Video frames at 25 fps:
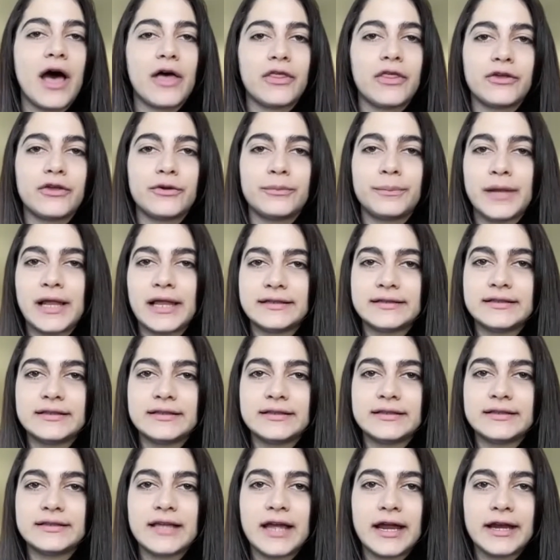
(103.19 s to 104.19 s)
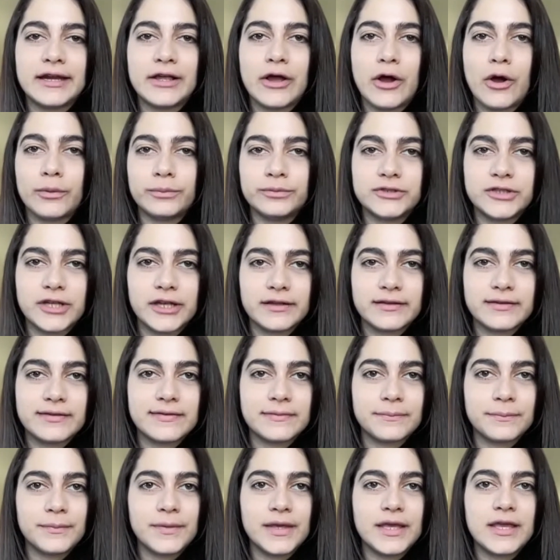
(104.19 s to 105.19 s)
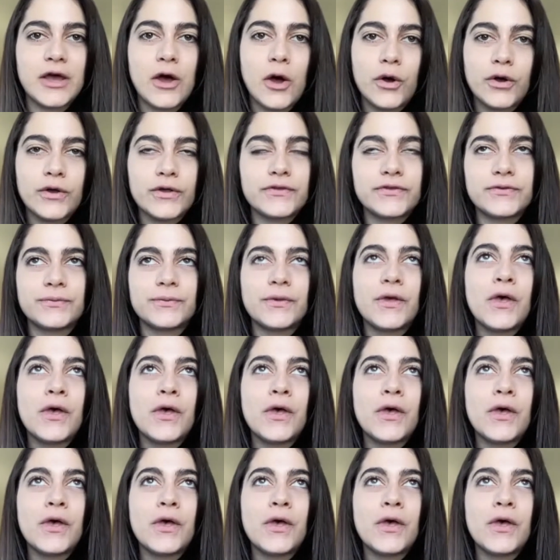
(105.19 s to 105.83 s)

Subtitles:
other planetary objects, because